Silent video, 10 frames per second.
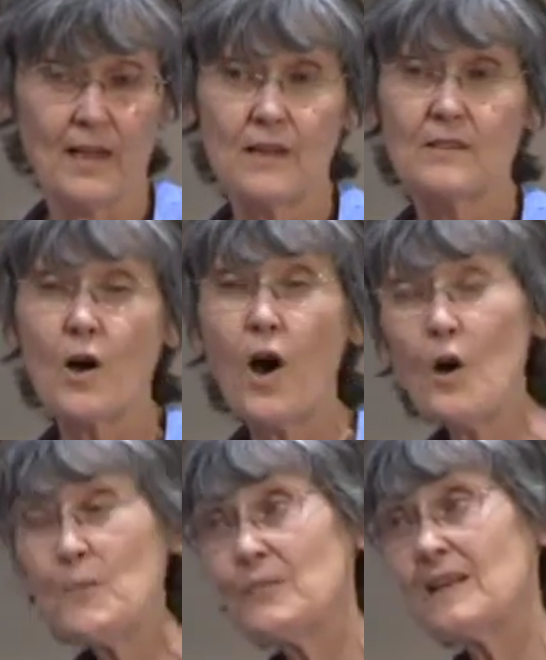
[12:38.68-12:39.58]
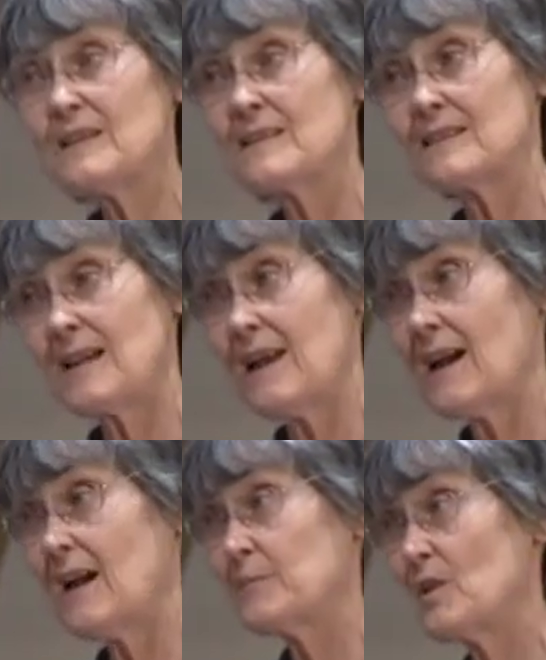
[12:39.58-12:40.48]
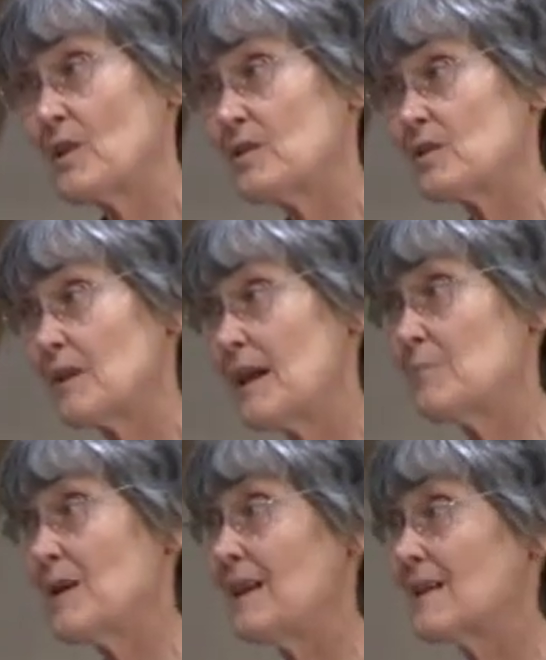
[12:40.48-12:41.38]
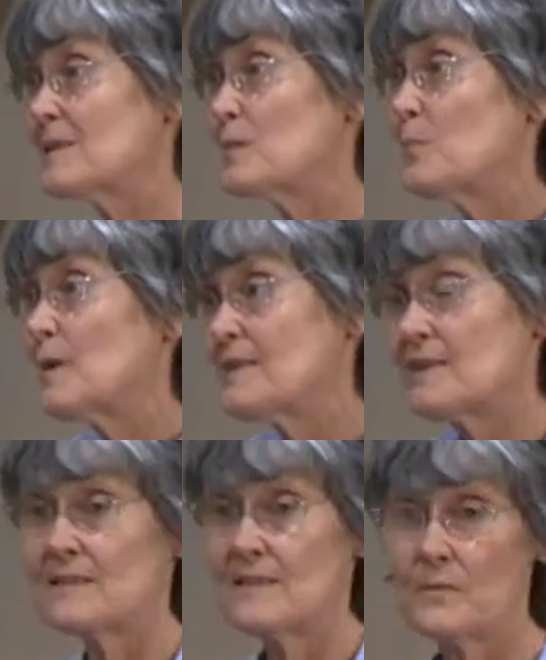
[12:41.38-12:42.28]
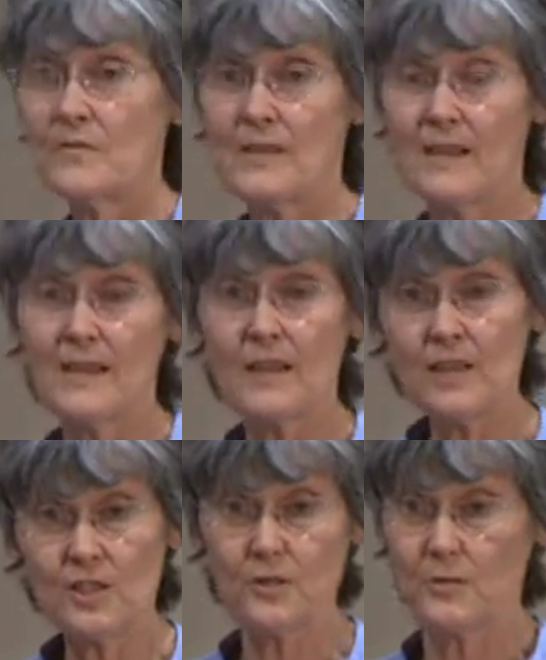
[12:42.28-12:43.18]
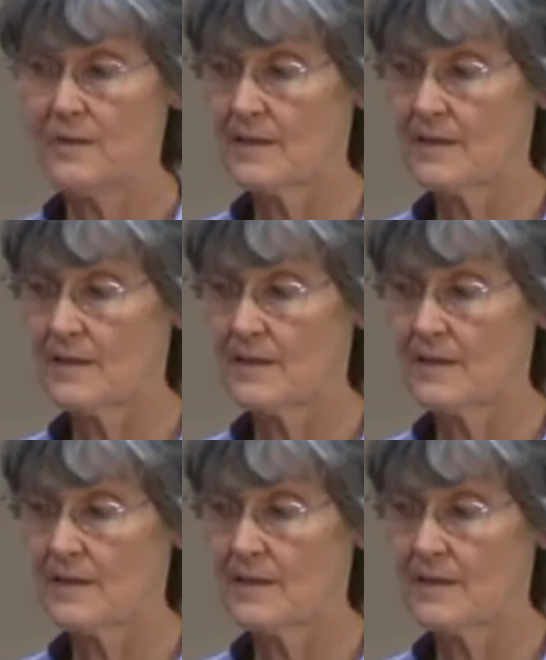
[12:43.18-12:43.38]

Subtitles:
So hopefully today, I'm going to try and make explicit some of the issues